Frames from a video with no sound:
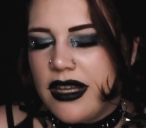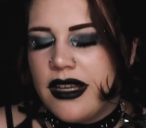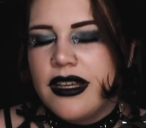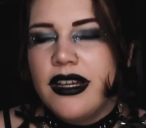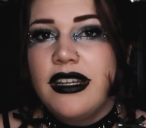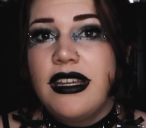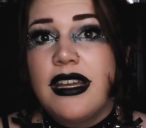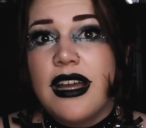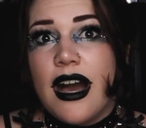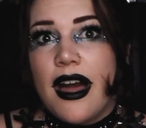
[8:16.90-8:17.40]
a
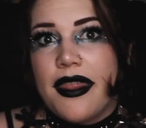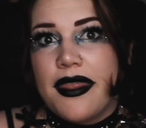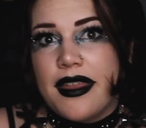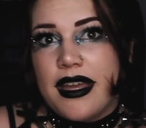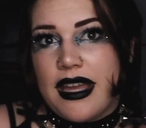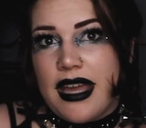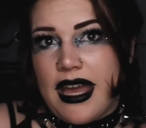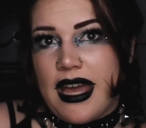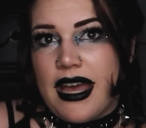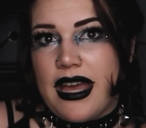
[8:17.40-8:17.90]
good
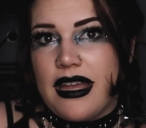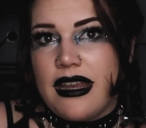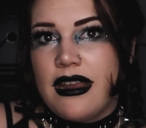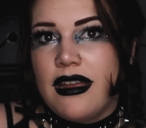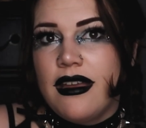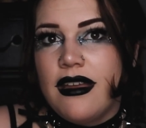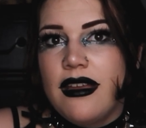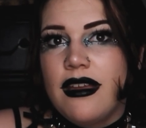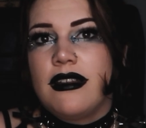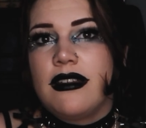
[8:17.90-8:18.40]
gothic hat.
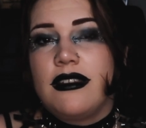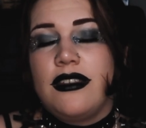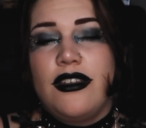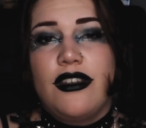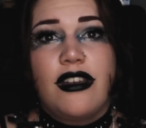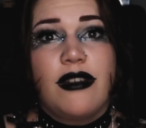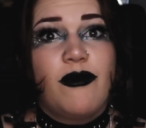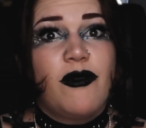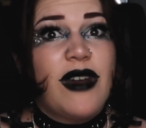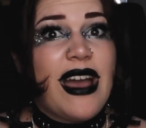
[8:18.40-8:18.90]

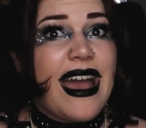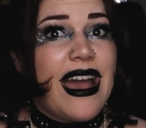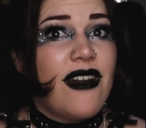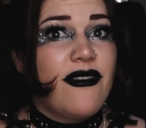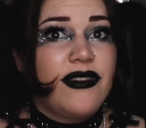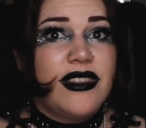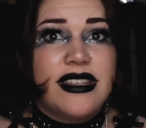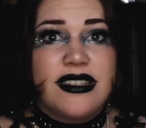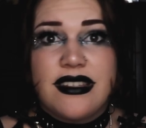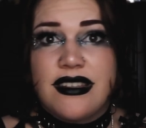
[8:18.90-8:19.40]
You can
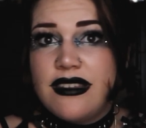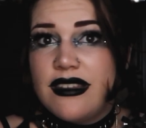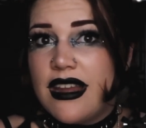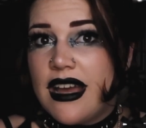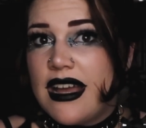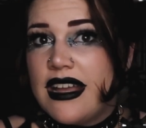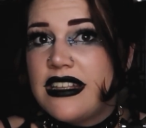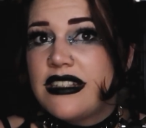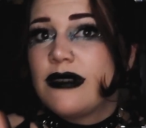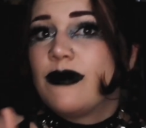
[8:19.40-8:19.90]
have this
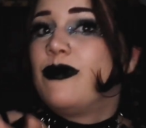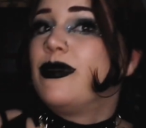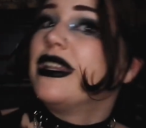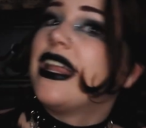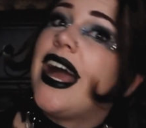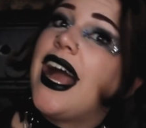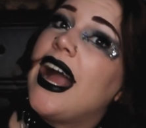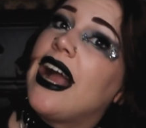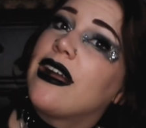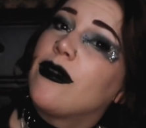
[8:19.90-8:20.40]
nice
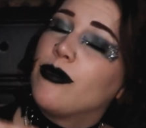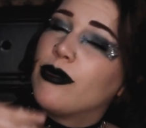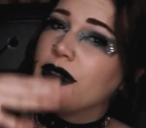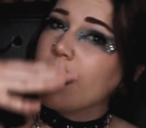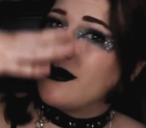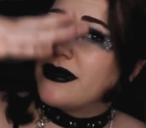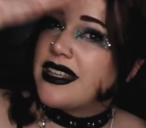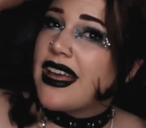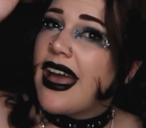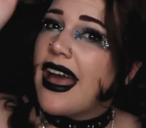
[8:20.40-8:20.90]
black
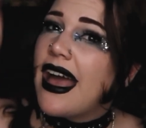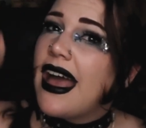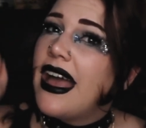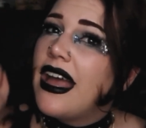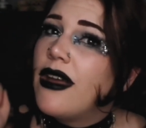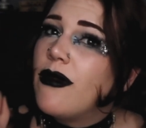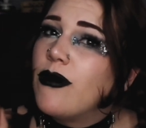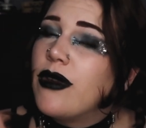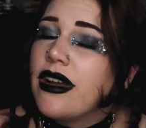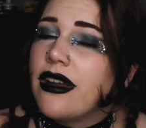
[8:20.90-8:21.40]
brimmed
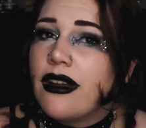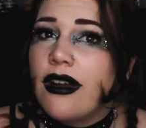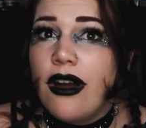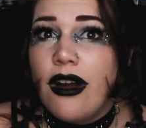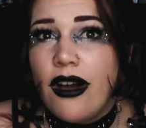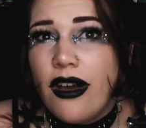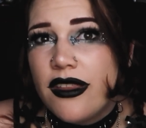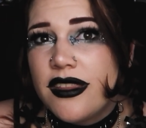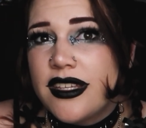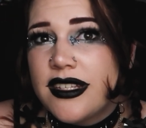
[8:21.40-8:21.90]
hat and wear it
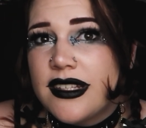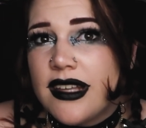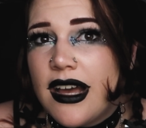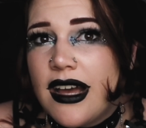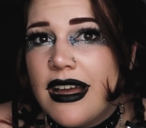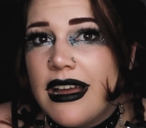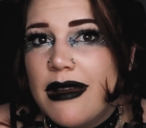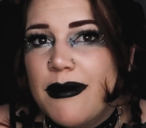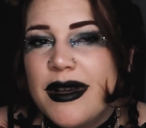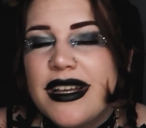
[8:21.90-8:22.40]
all the
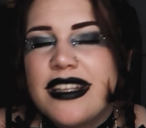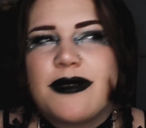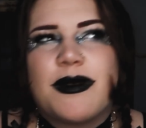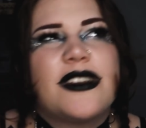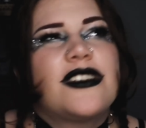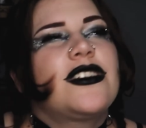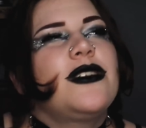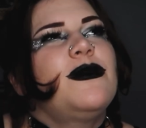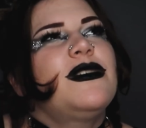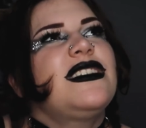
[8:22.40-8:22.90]
time,
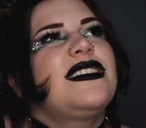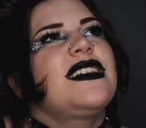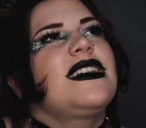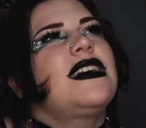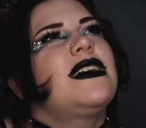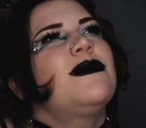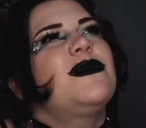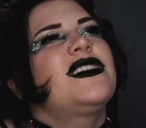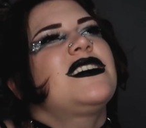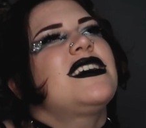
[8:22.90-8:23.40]
especially once it
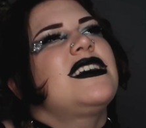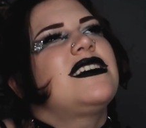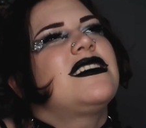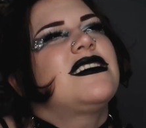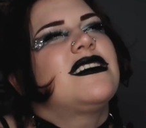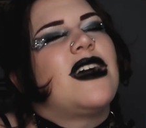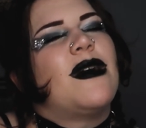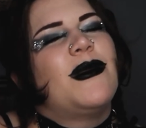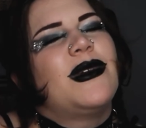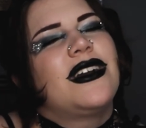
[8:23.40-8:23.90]
comes to like
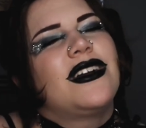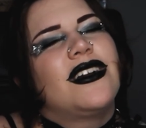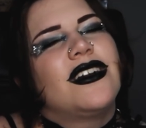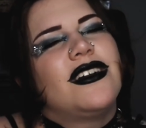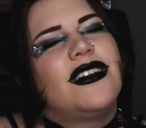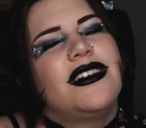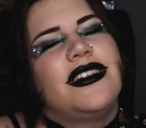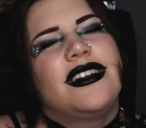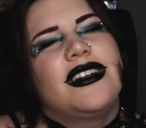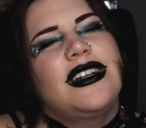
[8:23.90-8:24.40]
summer,
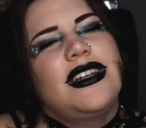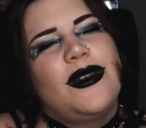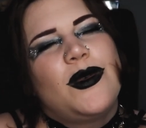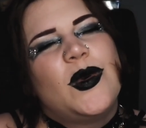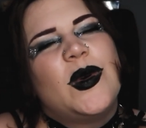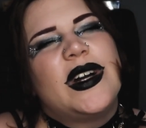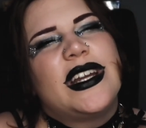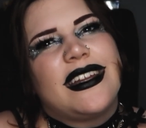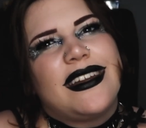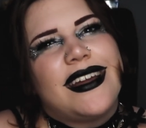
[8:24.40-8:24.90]
girl. You're gonna
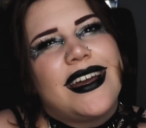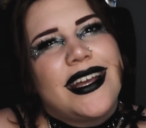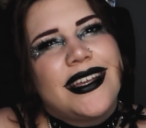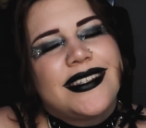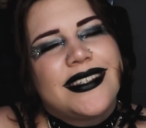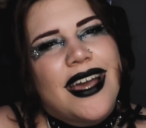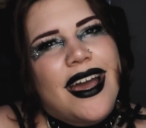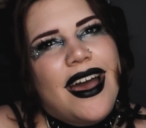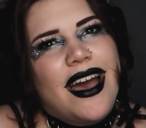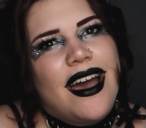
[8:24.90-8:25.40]
want a
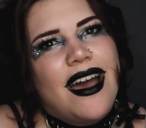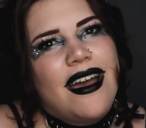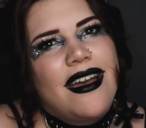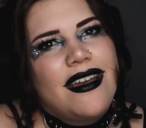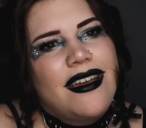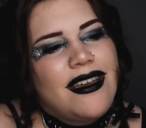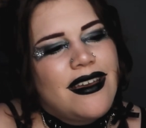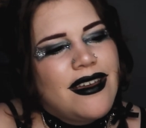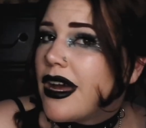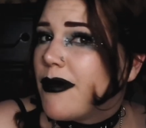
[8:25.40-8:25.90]
nice hat.
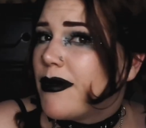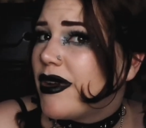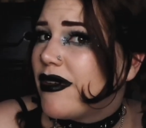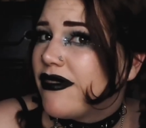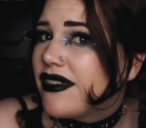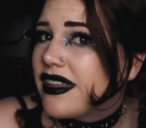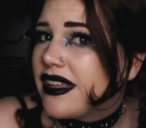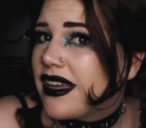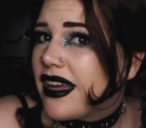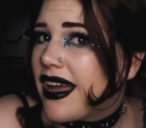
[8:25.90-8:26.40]
I'm
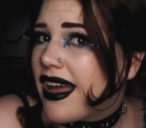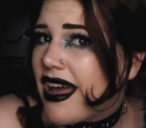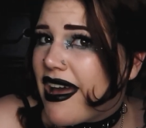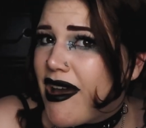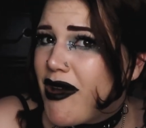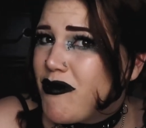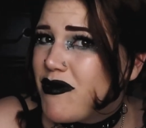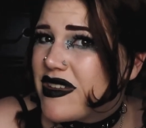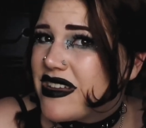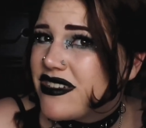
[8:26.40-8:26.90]
not really a
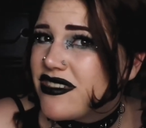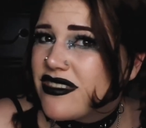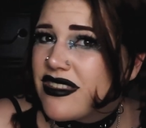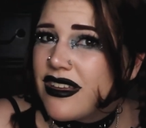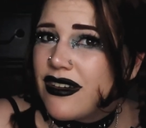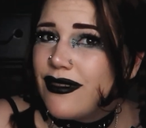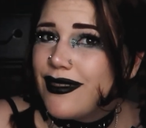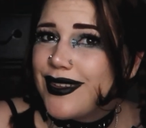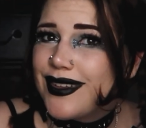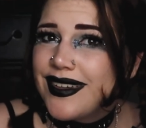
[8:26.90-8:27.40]
hat bitch.
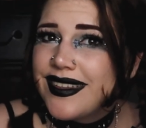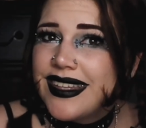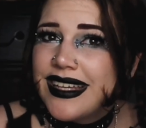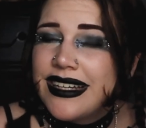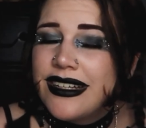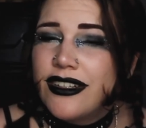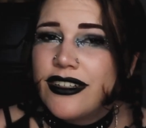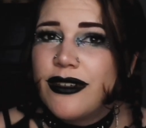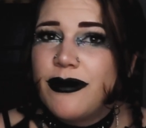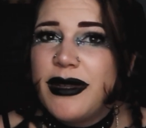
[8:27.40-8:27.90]
They don't look
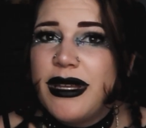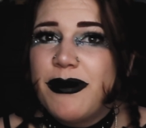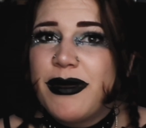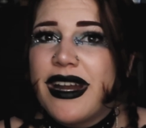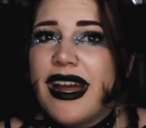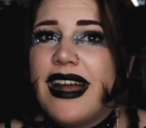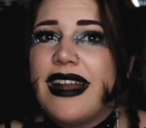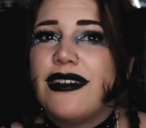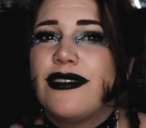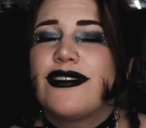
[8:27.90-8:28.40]
that good on me,
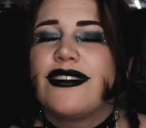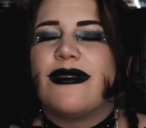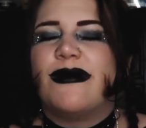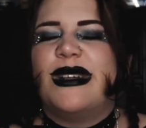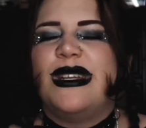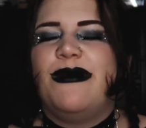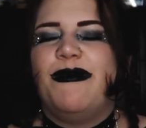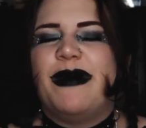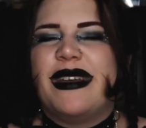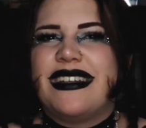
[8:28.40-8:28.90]
but I know so
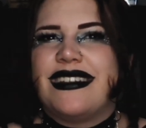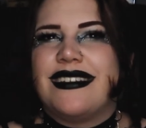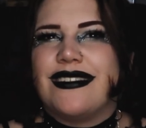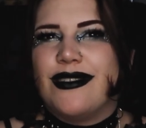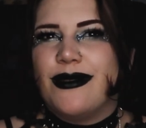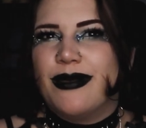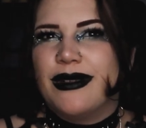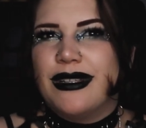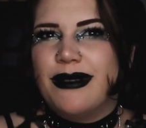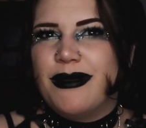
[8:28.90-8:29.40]
many bitches
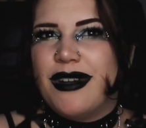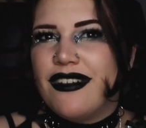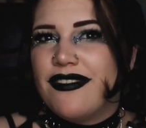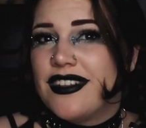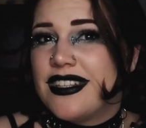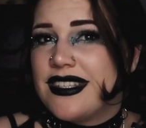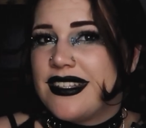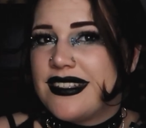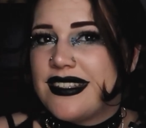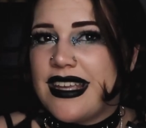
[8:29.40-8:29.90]
who pull them
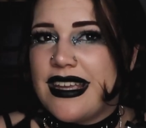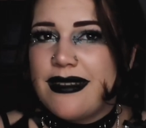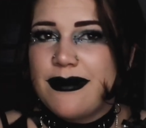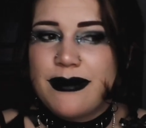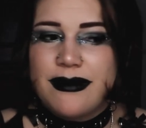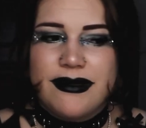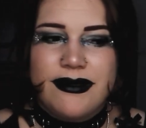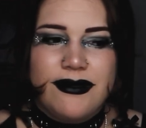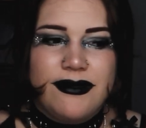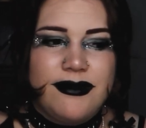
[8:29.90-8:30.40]
off. It's insane.
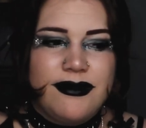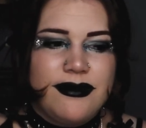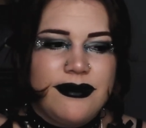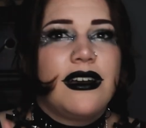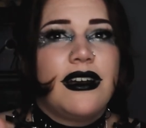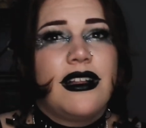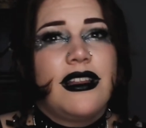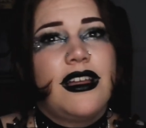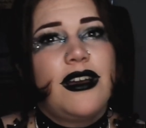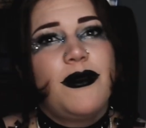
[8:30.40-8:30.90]

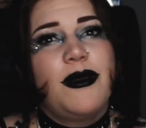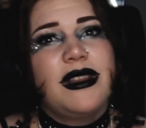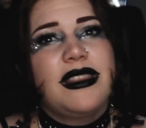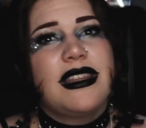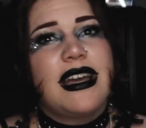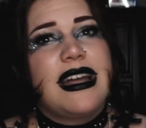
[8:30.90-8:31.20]
Along with